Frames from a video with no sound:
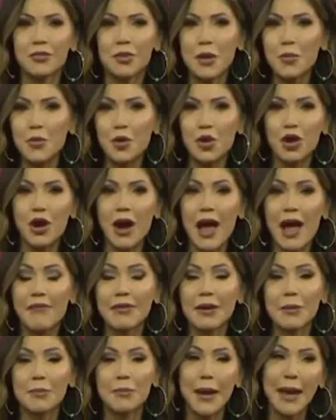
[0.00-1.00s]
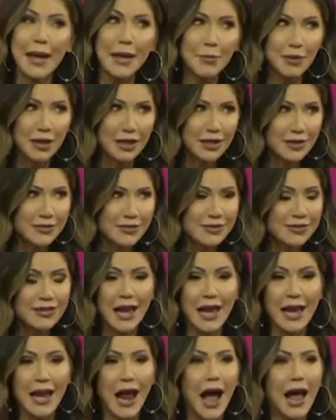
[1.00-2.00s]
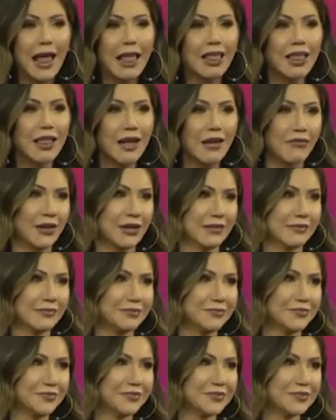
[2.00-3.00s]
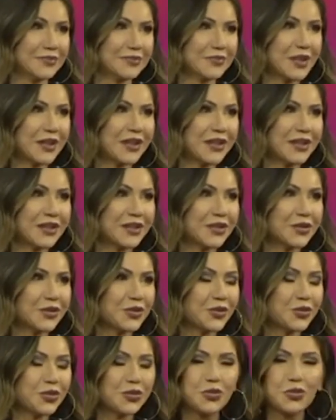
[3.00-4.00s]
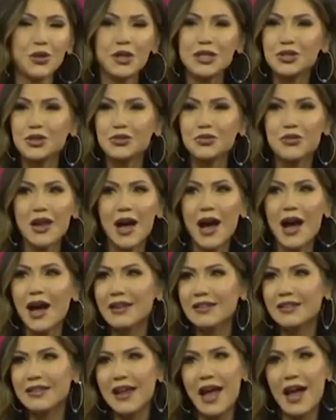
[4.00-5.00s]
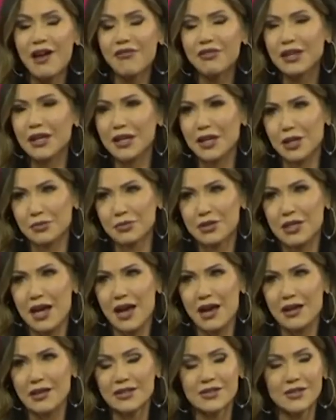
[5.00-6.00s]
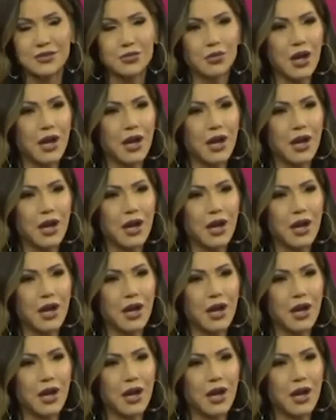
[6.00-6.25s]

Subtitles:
People are having babies, and I love it. We do not have an income tax.